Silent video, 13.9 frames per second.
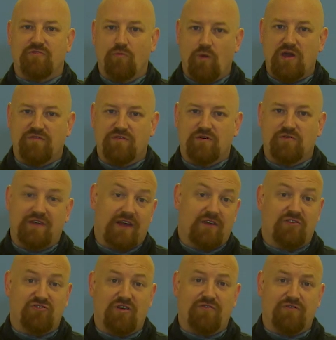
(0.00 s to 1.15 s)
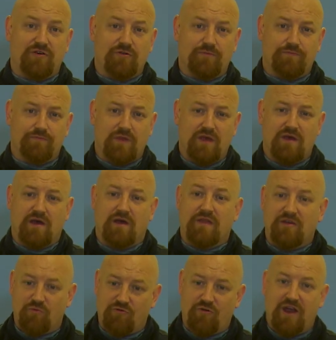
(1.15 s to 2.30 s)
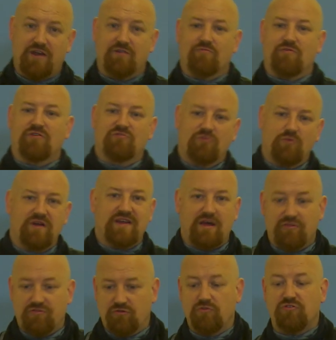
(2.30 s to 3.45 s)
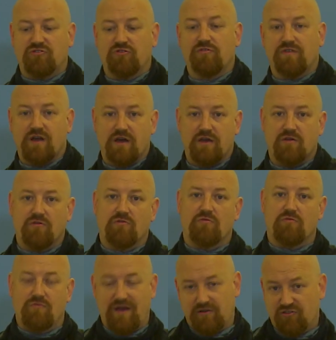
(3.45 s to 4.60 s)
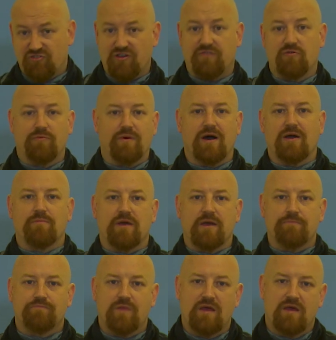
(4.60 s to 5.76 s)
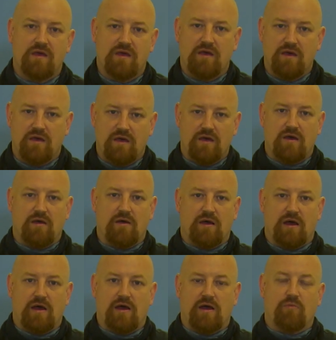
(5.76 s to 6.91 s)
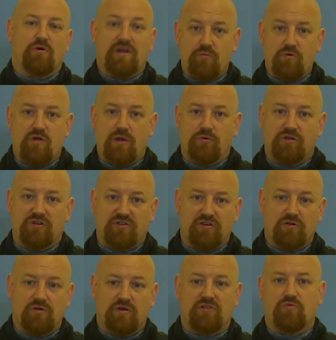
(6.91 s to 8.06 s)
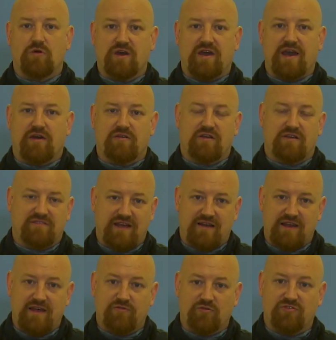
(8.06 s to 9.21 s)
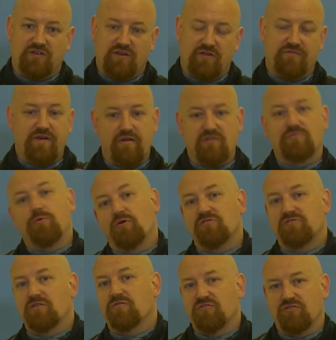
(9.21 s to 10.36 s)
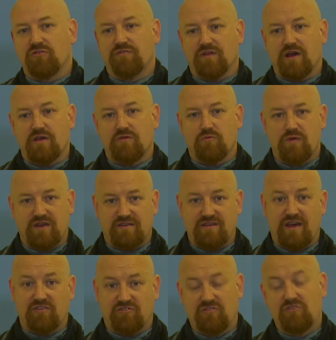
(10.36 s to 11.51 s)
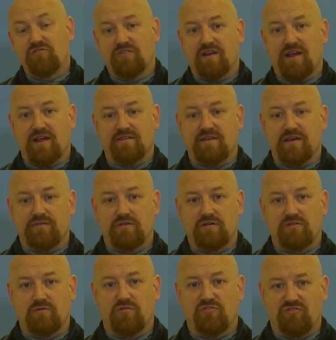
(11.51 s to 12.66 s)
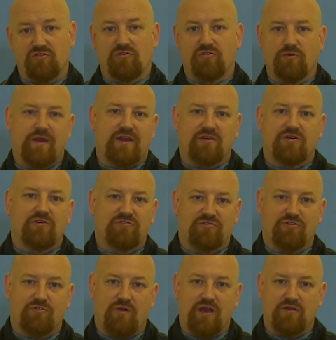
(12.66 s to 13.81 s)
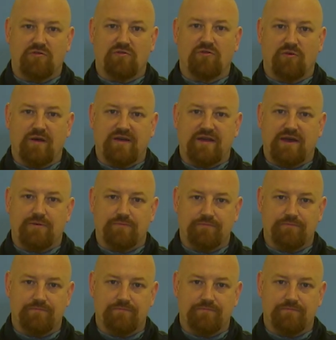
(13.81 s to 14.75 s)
from Wakefield down to Sheffield, and that gradient runs all the way down through the shoe fly round to Sheffield behind me. And what we were able to do is work out exact levels at various points along the shoe fly we could test using the laser level to ensure that we had a constant grade all the way down.